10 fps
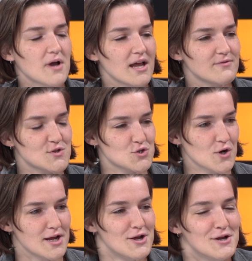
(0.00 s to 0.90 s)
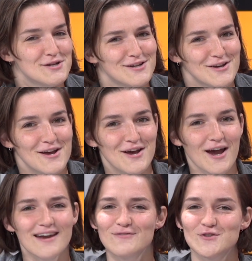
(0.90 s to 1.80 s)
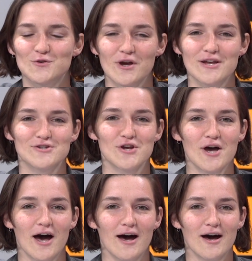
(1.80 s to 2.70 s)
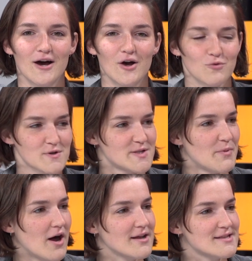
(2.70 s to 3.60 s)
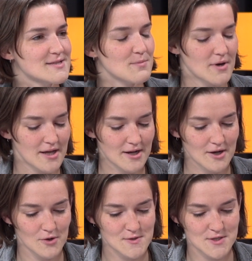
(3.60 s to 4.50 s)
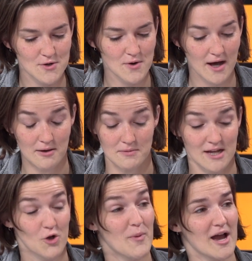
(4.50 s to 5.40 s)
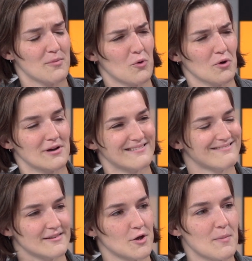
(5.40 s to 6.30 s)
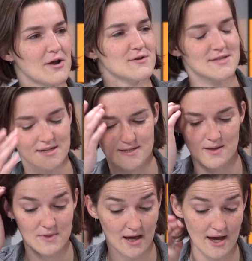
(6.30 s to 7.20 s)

kind of a strange kind of a strange uh, response, but uh, also uh, Nickelback porn comparison is something no.